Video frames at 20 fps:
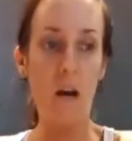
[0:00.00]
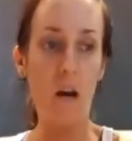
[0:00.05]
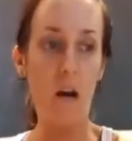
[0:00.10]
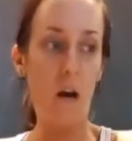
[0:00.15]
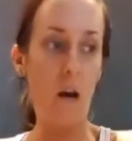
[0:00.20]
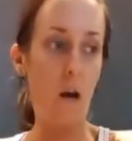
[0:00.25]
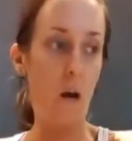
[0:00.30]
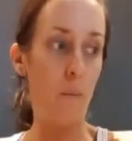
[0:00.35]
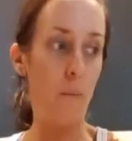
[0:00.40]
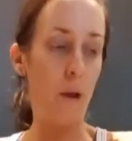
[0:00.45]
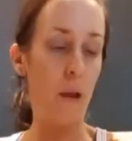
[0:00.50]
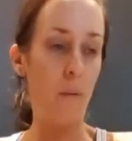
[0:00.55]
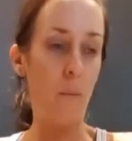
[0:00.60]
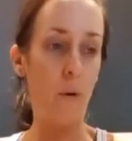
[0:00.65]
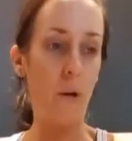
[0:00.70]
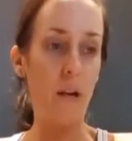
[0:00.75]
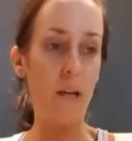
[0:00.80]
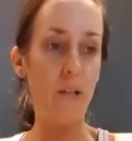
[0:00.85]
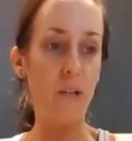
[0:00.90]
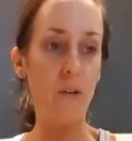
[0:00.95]
And
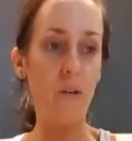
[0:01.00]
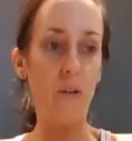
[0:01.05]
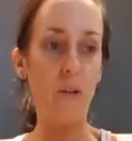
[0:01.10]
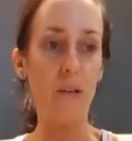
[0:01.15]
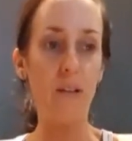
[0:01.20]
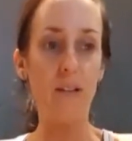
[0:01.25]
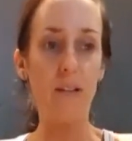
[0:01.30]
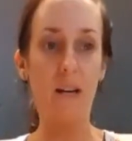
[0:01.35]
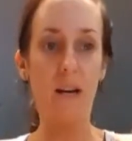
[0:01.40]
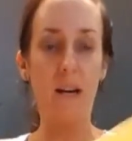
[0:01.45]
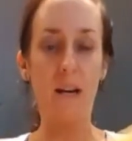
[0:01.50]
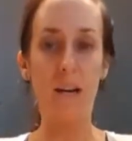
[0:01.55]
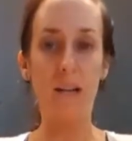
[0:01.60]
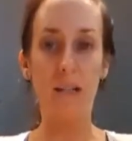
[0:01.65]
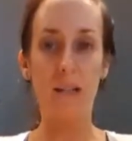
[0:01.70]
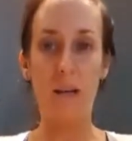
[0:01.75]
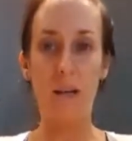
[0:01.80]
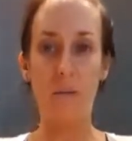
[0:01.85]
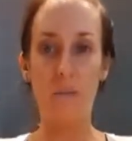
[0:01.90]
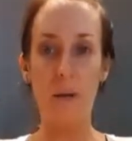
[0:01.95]
what I do is I
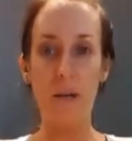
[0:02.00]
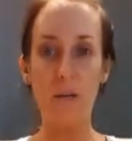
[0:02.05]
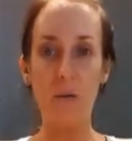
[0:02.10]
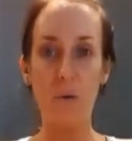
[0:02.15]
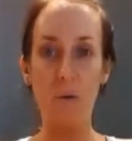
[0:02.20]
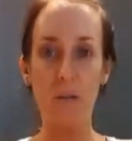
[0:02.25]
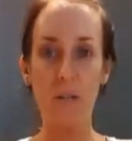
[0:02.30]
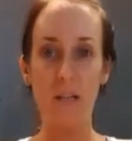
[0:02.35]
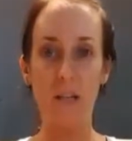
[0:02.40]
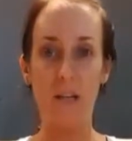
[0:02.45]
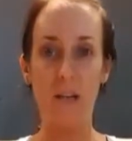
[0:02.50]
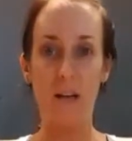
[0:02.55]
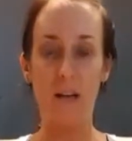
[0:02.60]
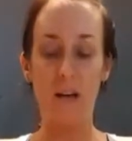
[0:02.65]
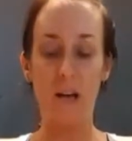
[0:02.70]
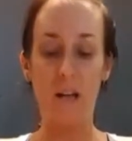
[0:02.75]
take my tortilla.